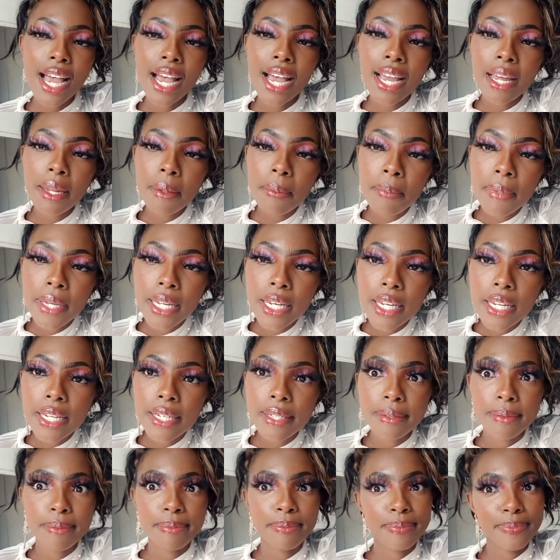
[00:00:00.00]
Admit
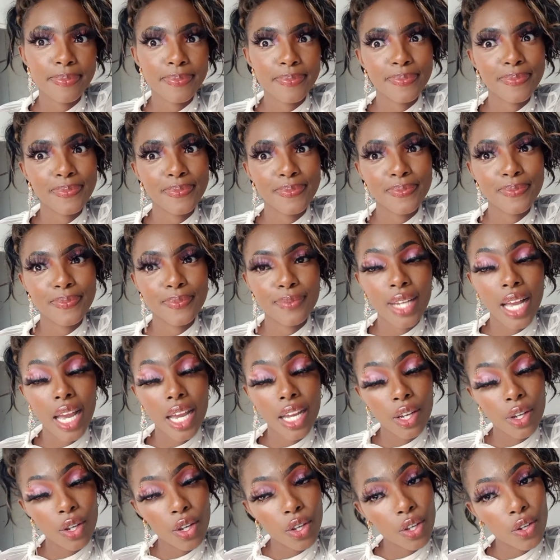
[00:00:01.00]
it.
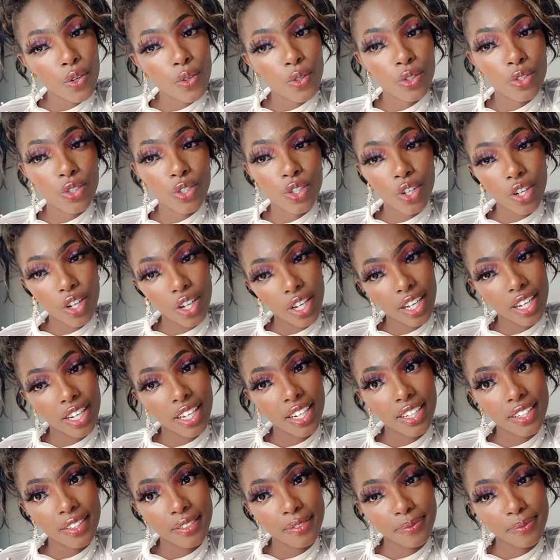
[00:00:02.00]
I know you enjoyed.